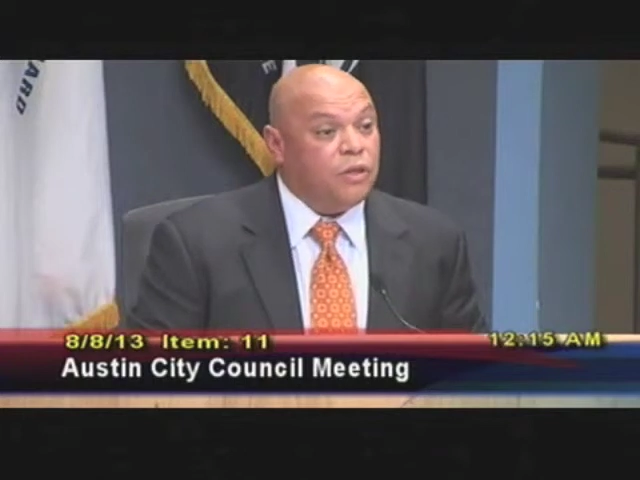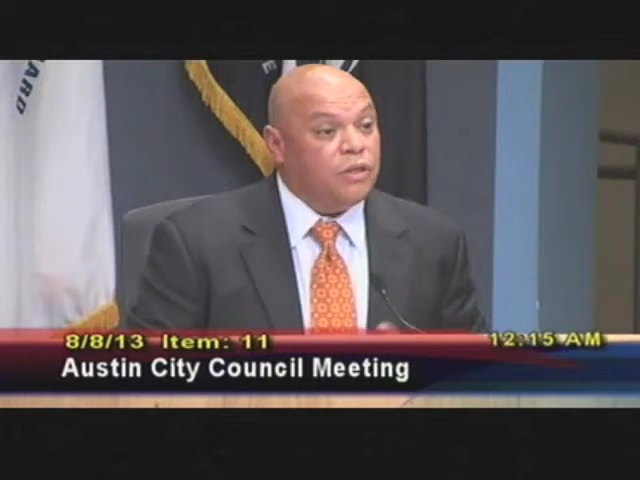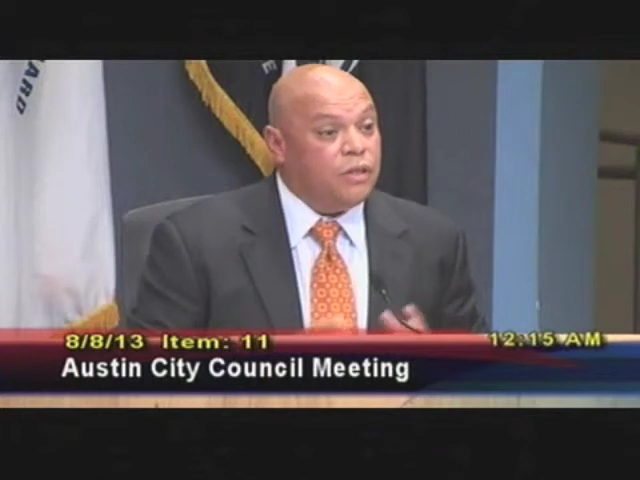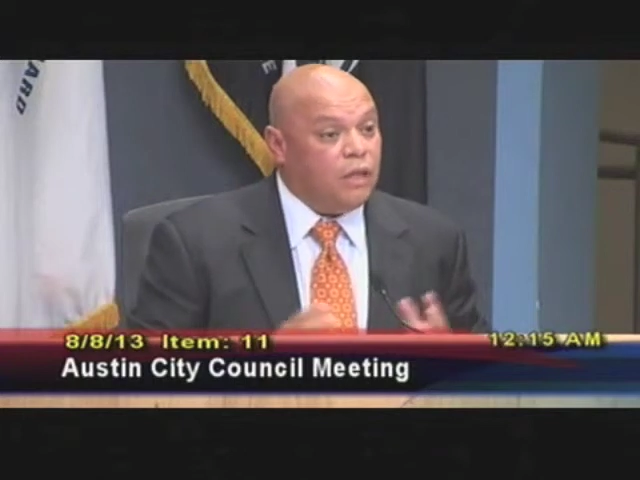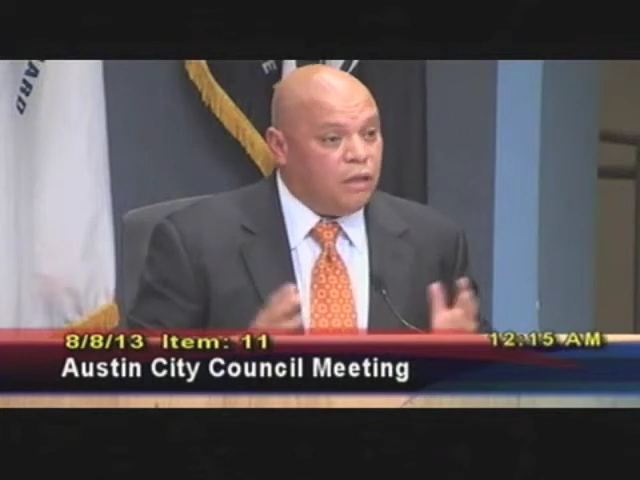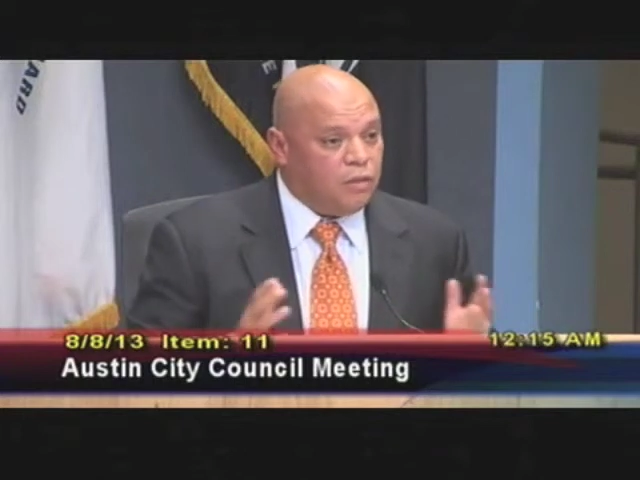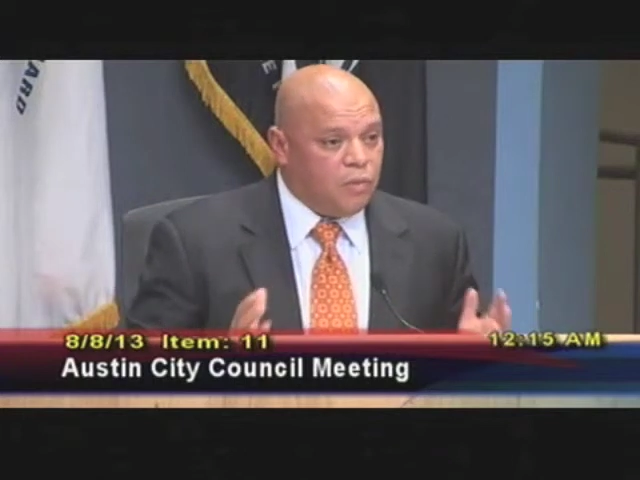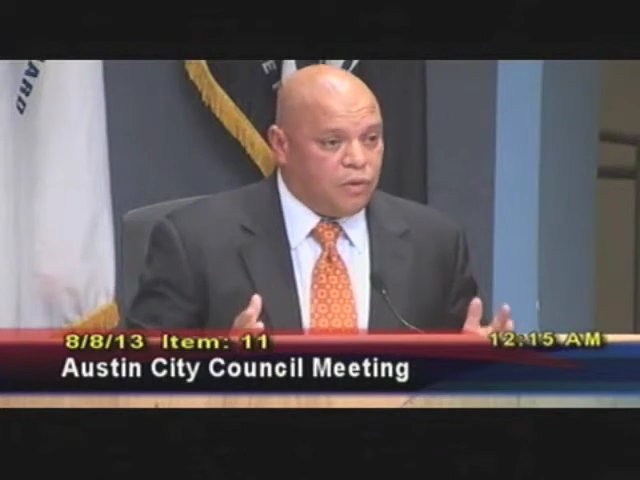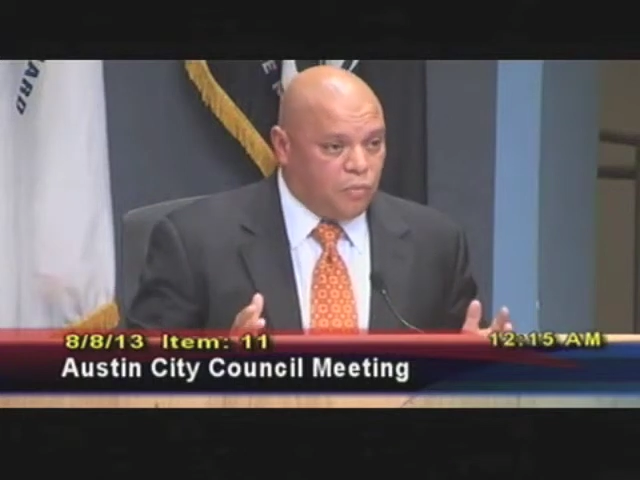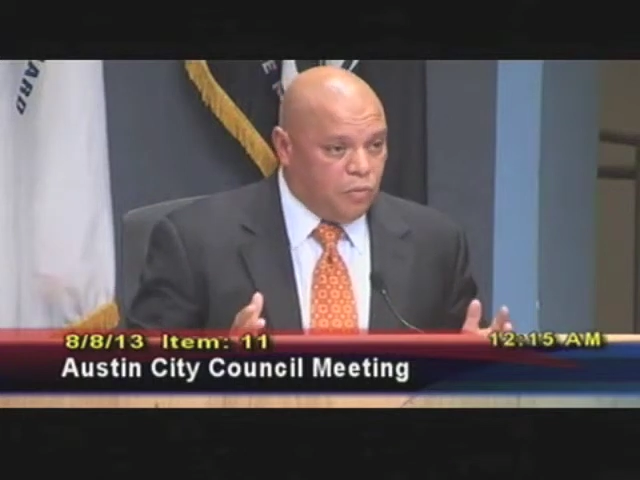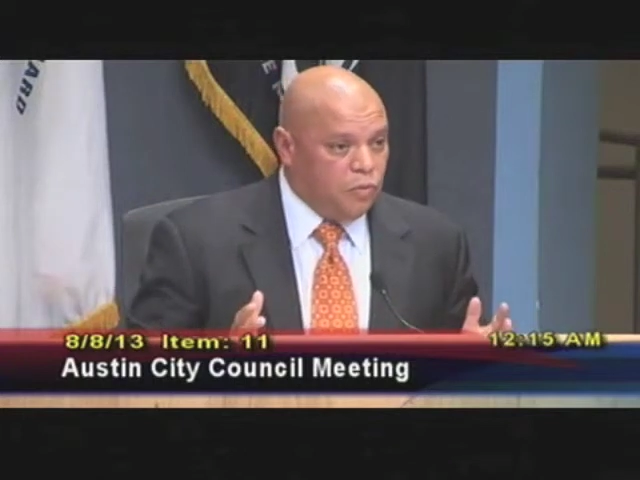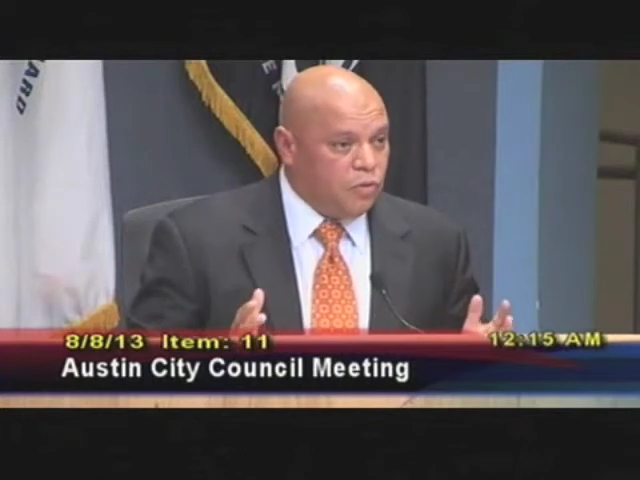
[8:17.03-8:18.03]
Just tell us what
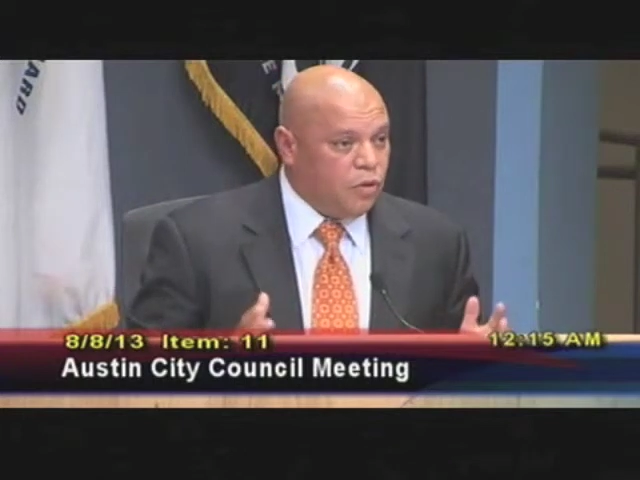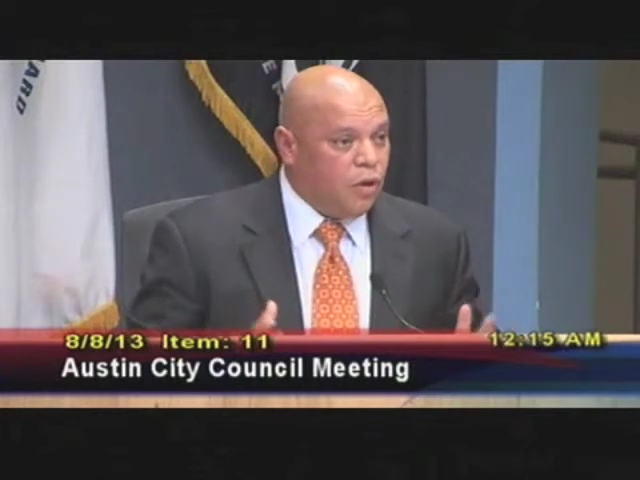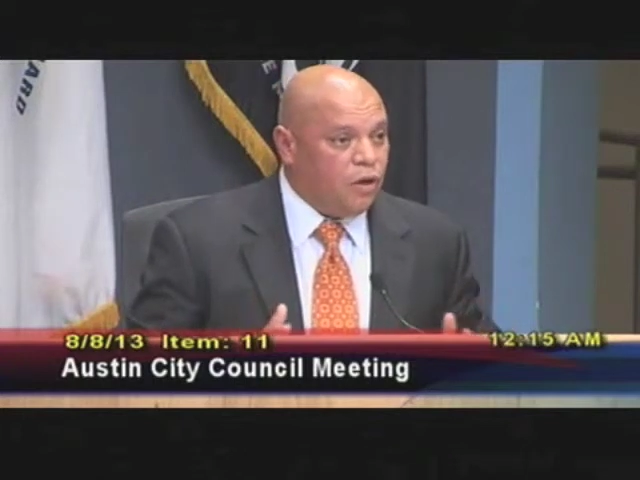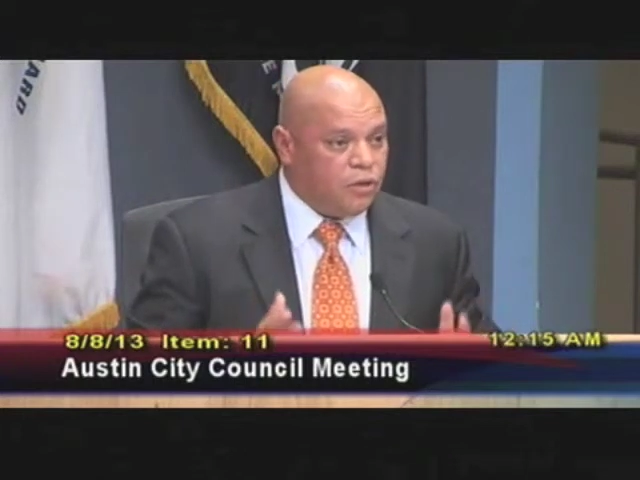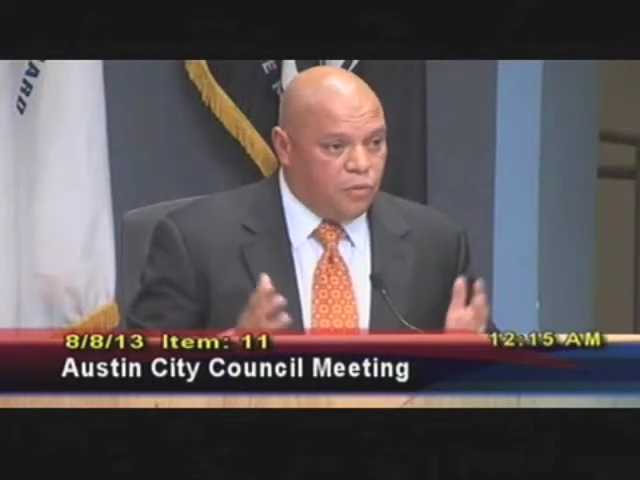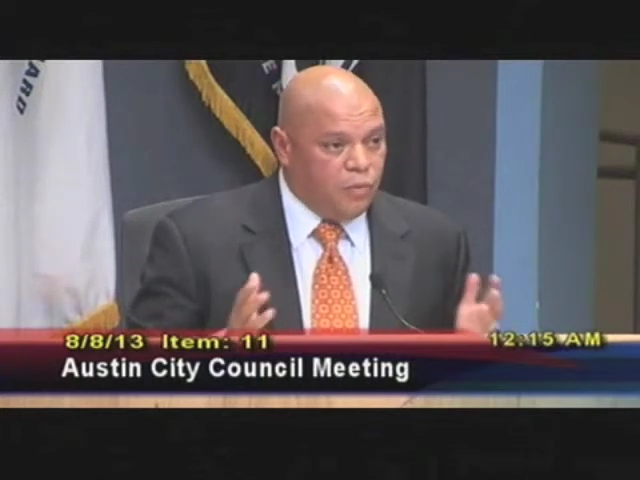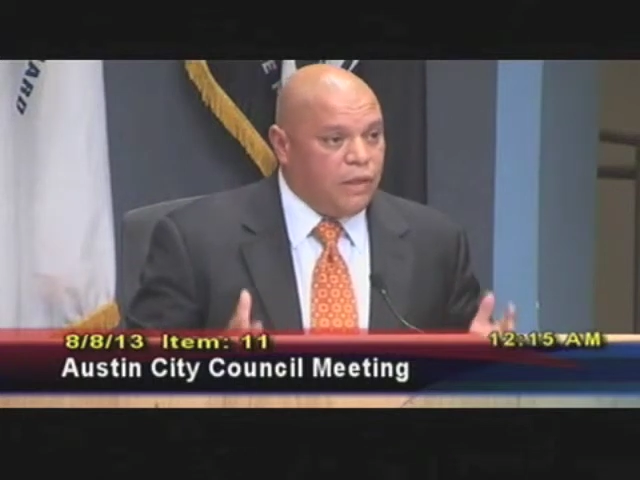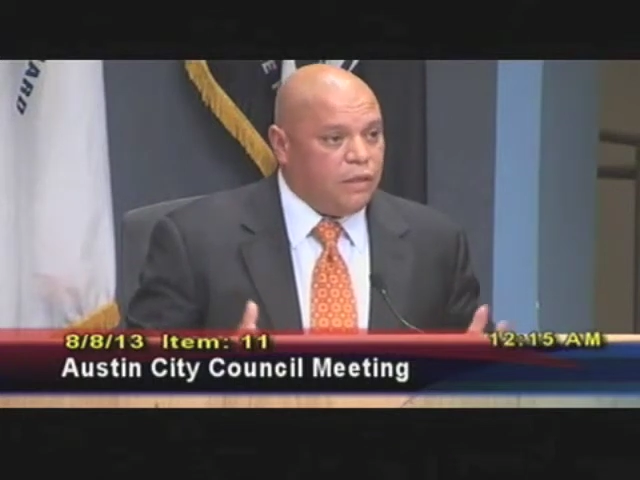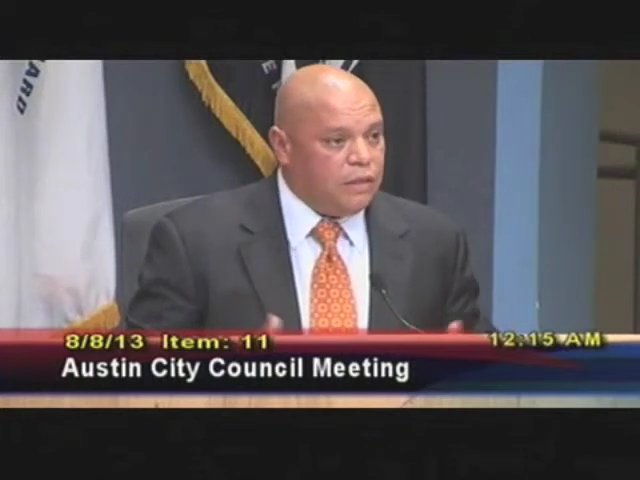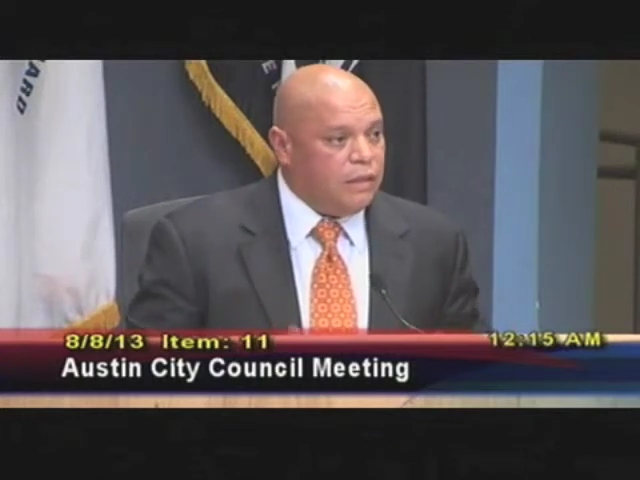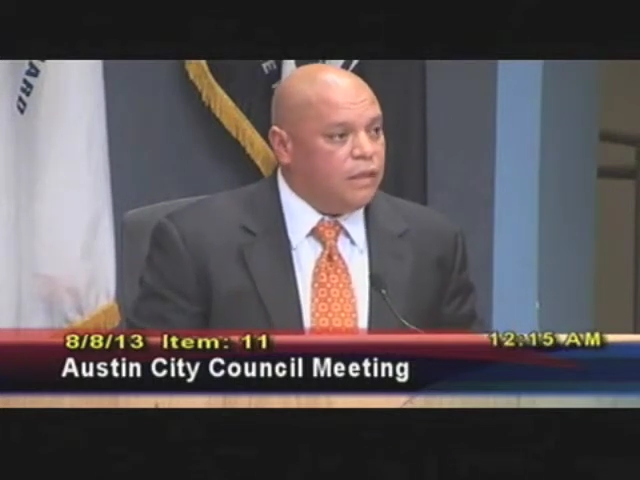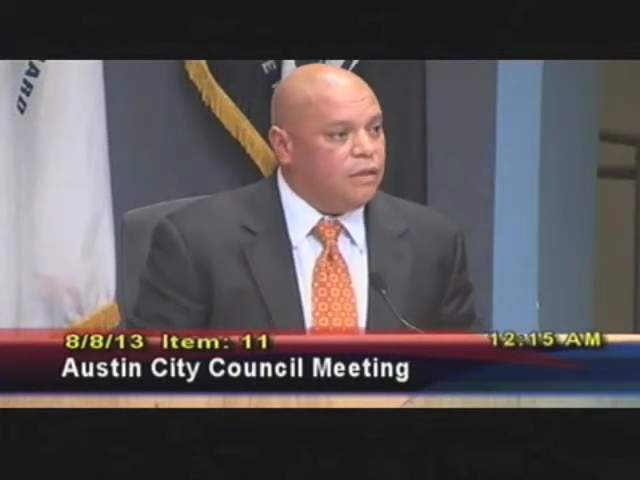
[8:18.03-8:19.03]
the rules are so we
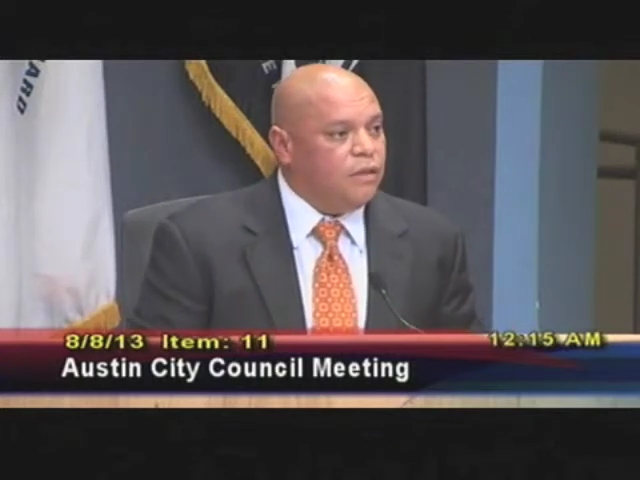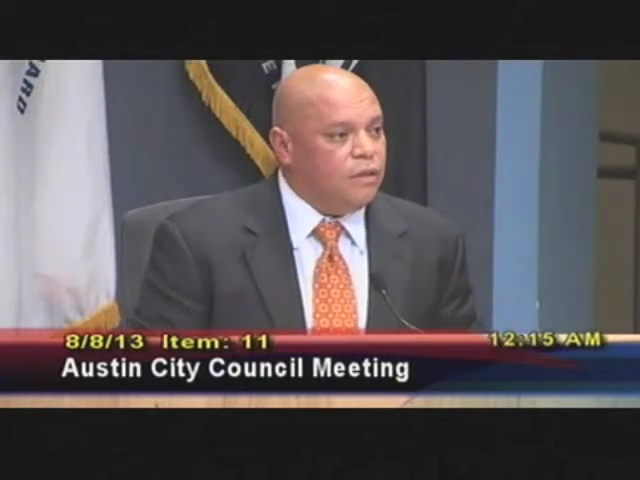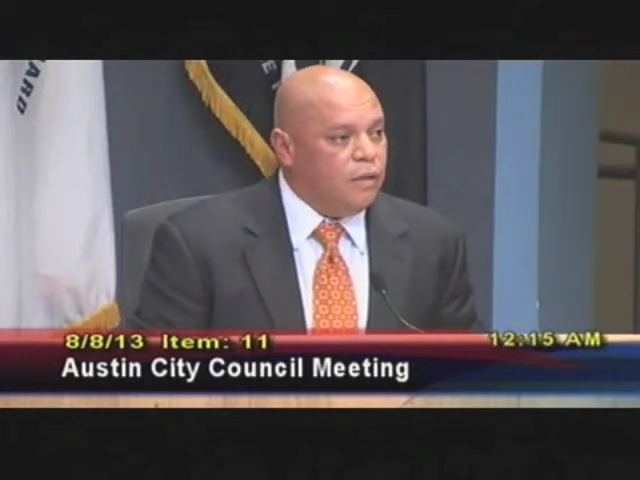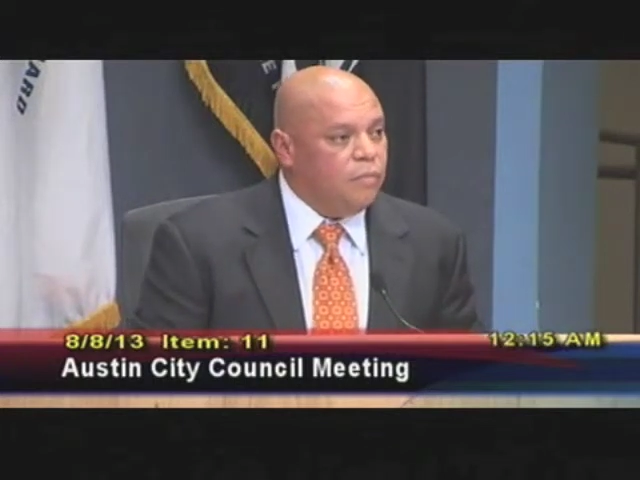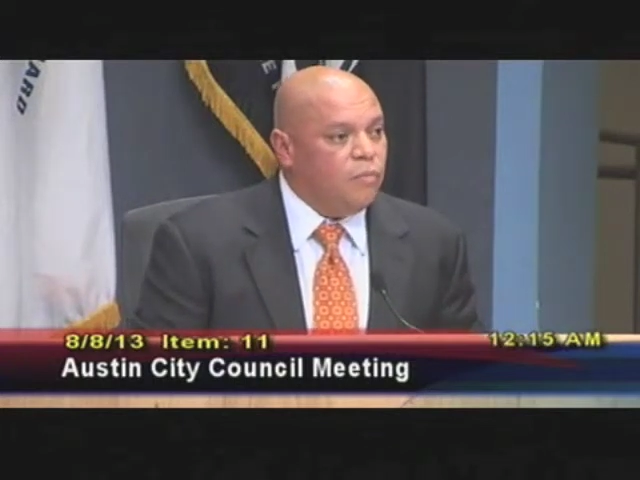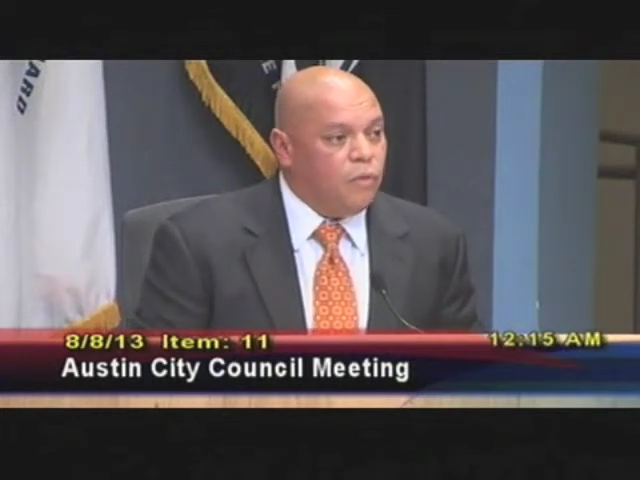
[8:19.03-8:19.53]
can stick to them.